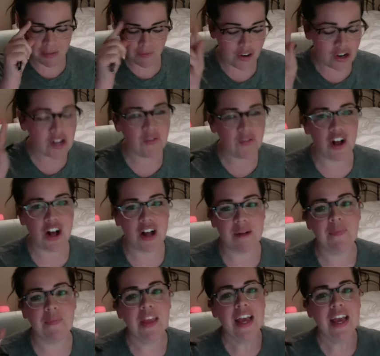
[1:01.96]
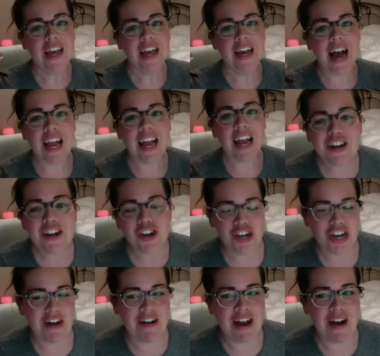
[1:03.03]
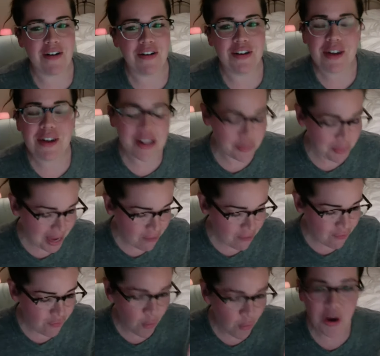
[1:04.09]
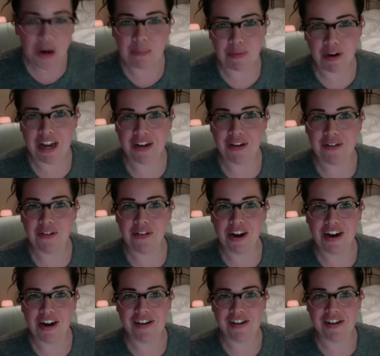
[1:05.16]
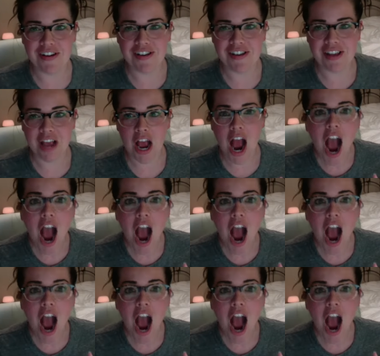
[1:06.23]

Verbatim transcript: First of all, I need to shout out, you guys, we have four brand new directors.